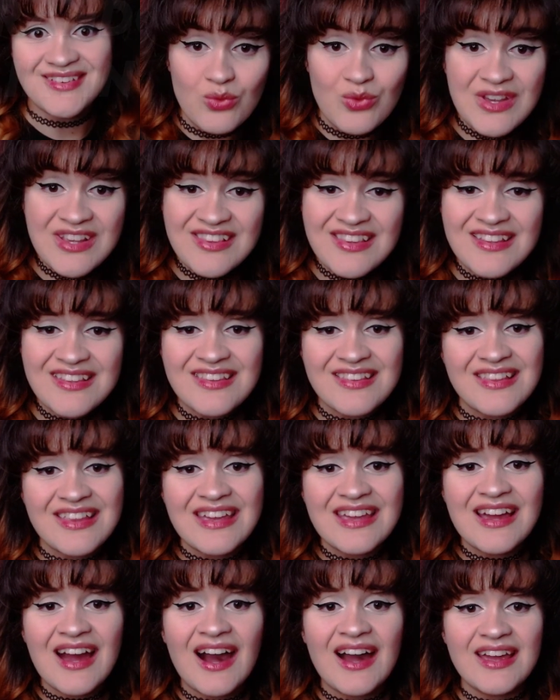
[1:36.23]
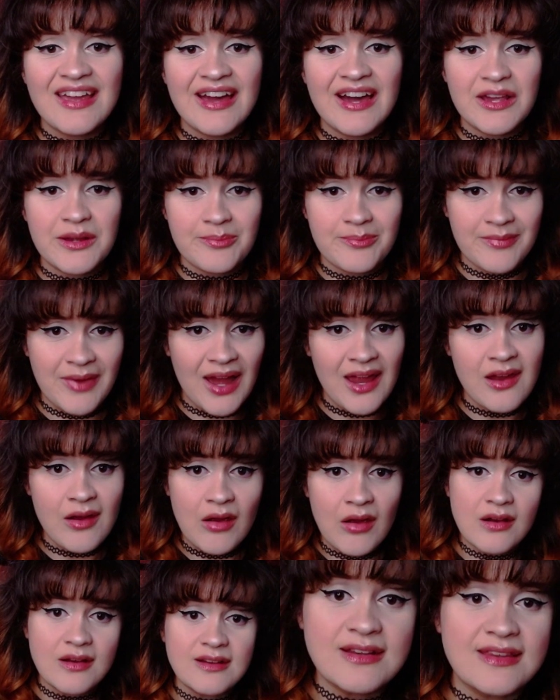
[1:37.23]
Recently, I had my
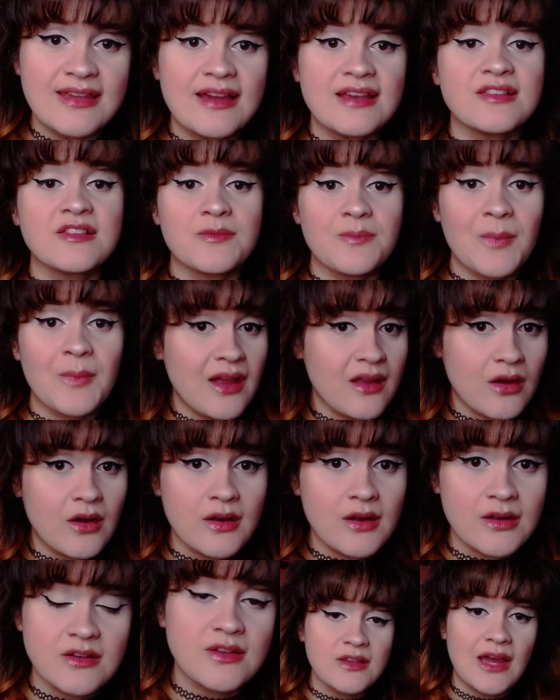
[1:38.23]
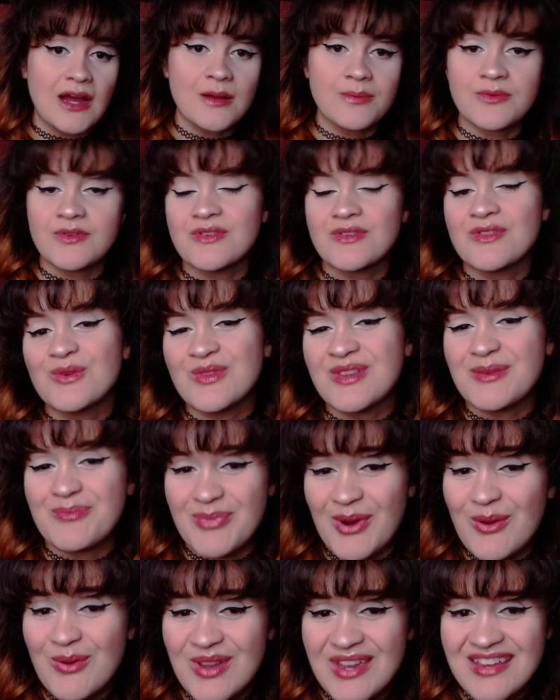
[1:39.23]
heart, yes, my heart, absolutely
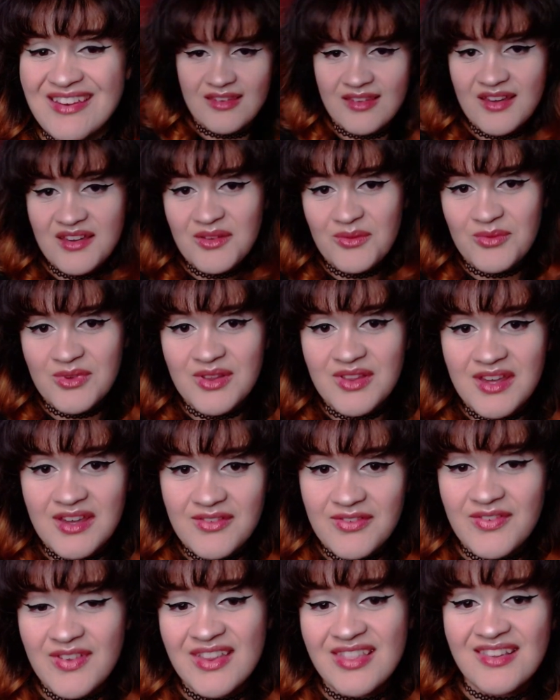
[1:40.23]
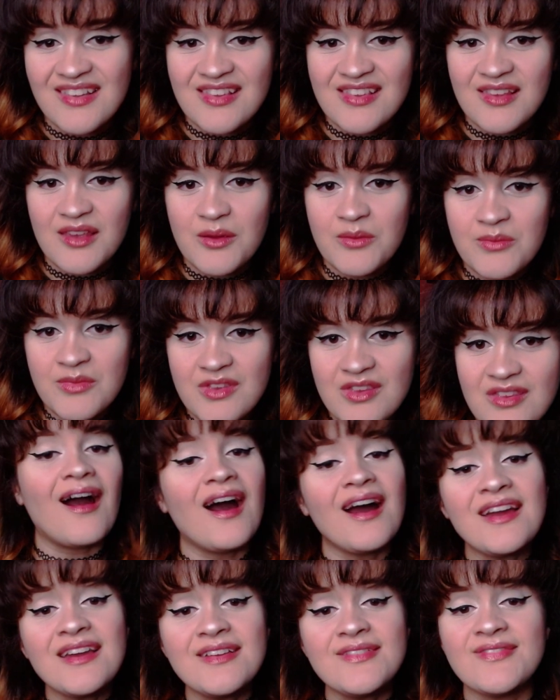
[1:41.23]
broken. Not in real life, in The Sims.
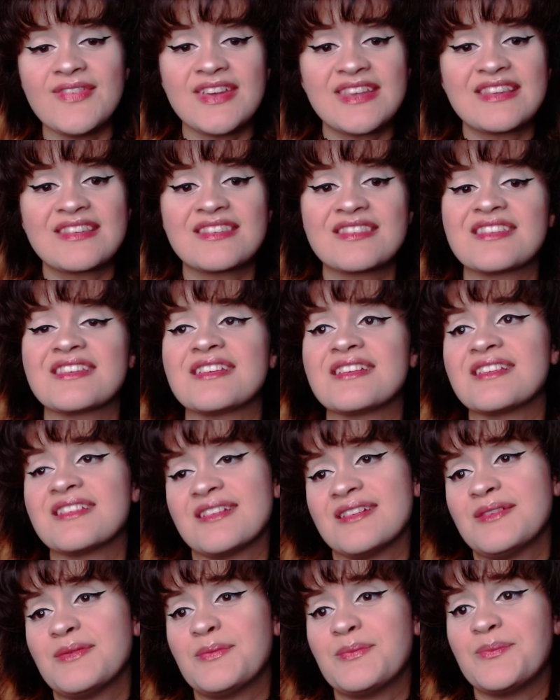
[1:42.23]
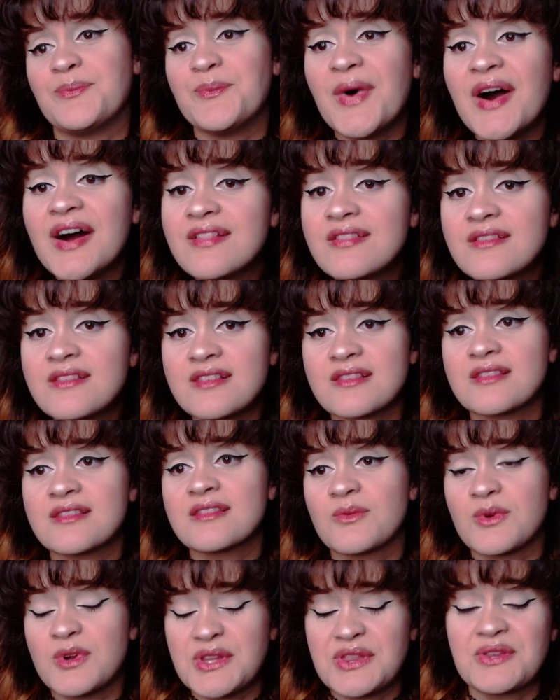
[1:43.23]
I invested
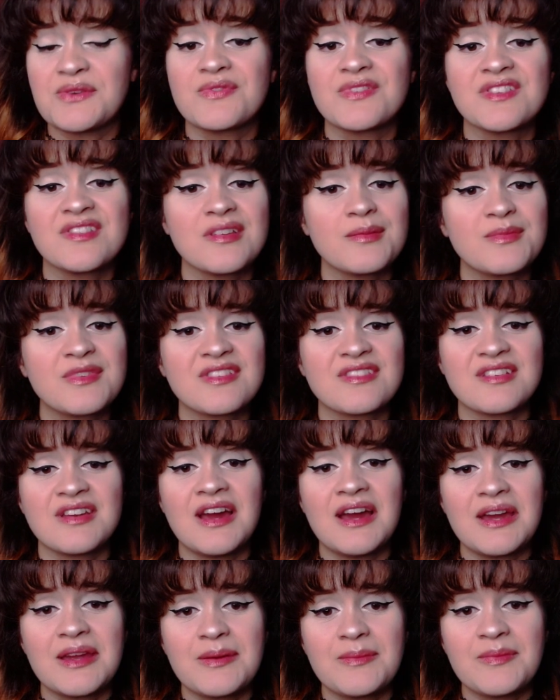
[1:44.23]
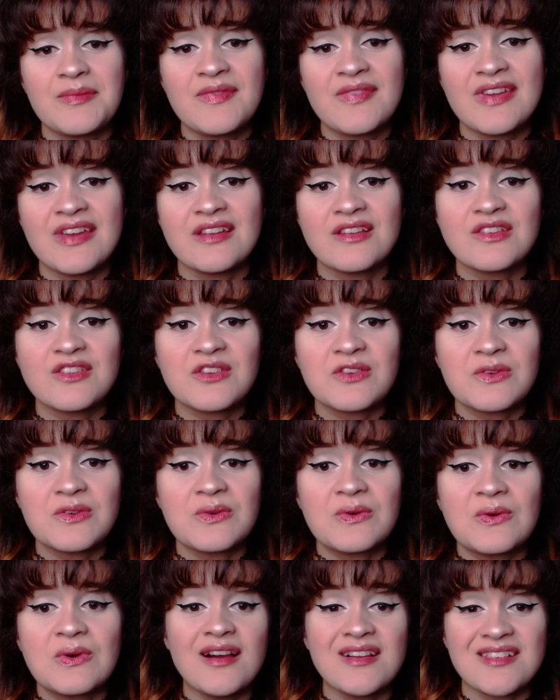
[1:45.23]
months worth of Sims time
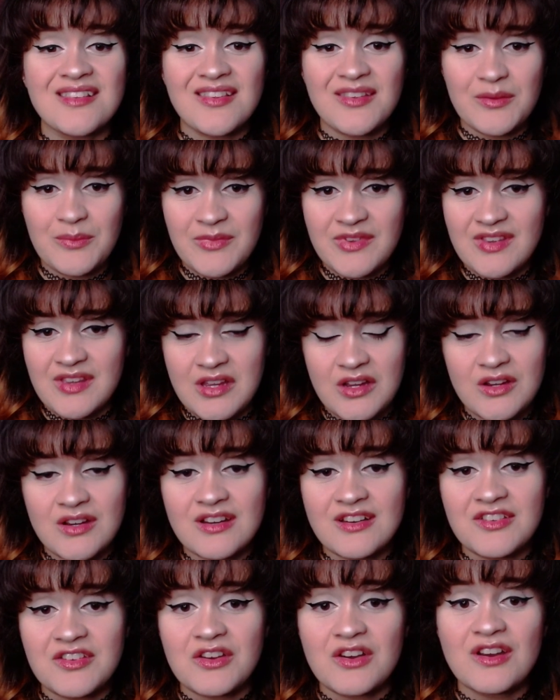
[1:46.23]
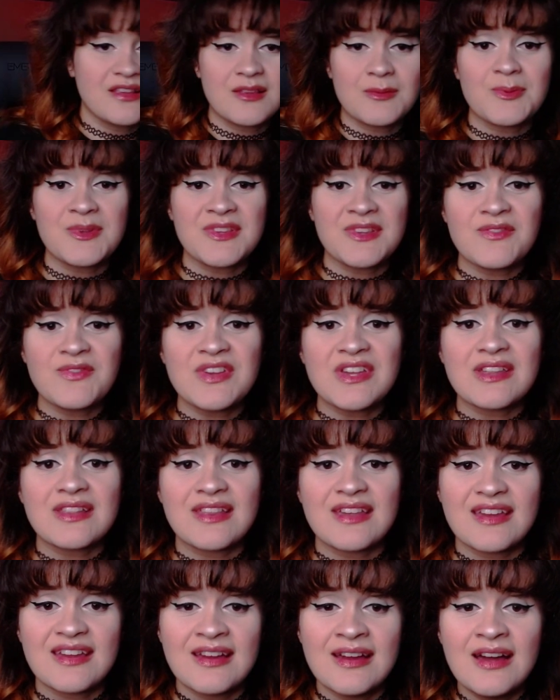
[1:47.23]
into a Sims character,
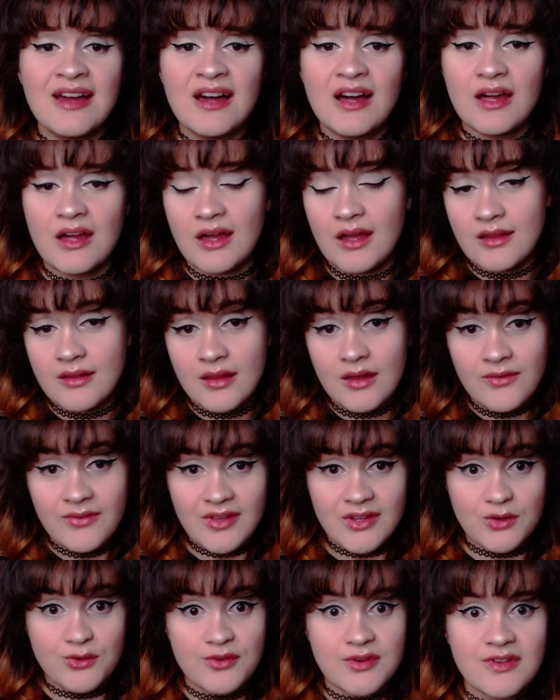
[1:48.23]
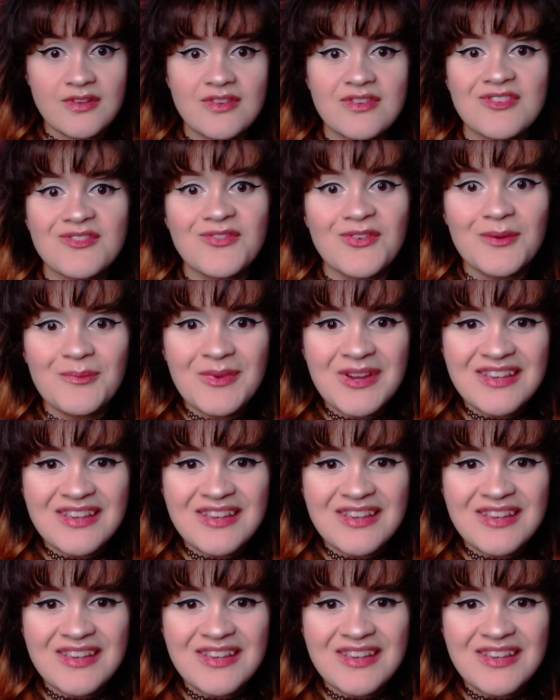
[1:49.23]
specifically a love interest for my